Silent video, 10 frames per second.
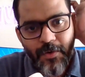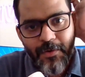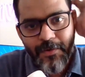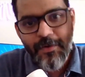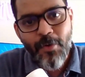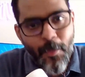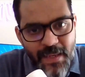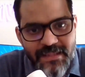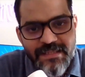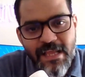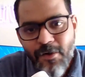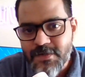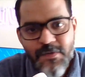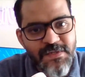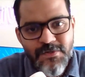uh, or Roman thinking
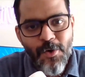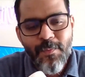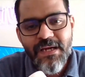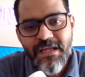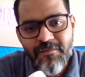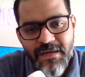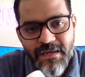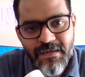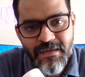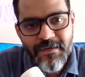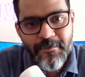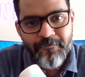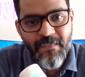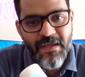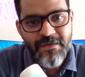also, which nobody even
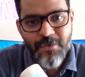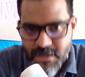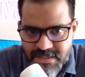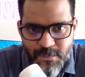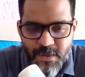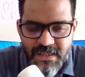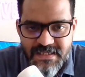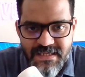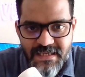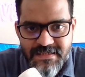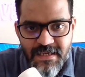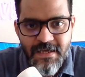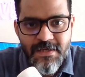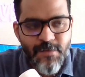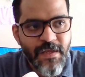uh, uh, talks about these days.
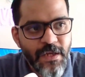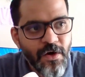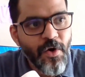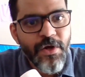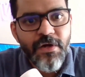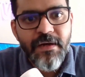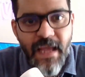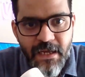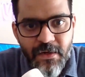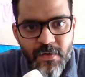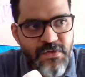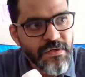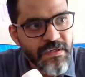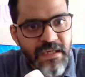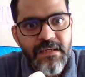So when you're going to
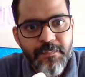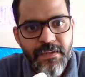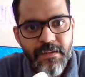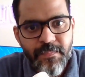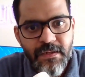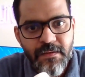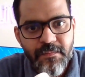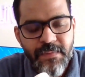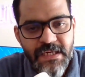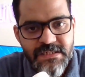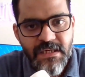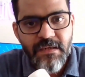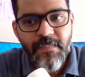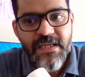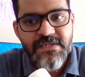diagnose or treat a, a
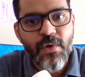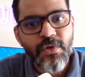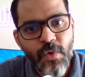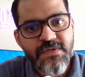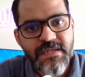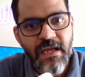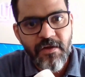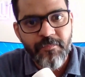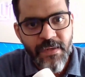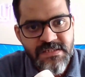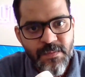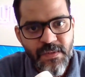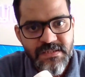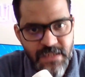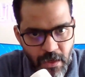patient based on those kind of
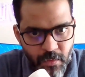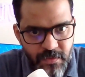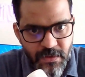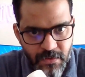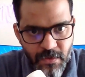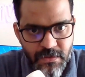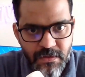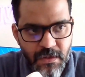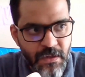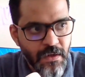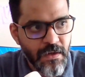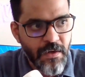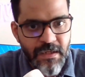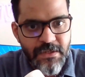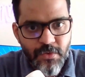principles now on
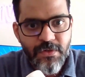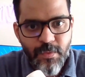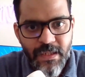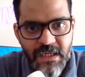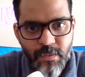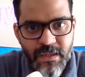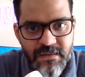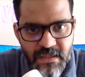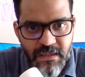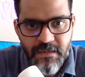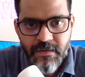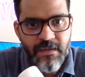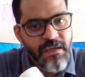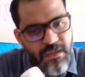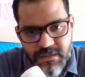uh, into 2023,
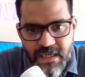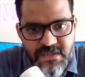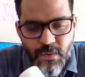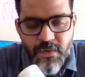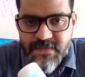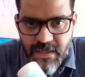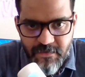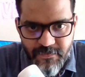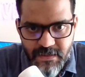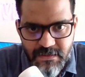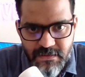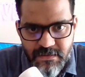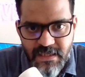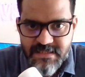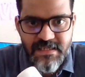that's pseudo scientific.
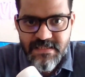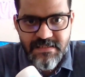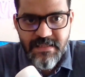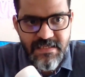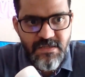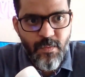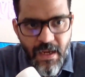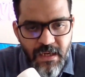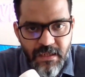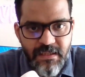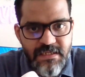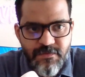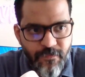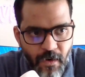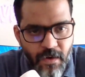That's that's that's quackery.
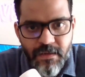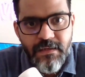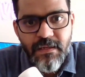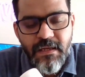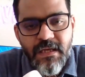That's fraud.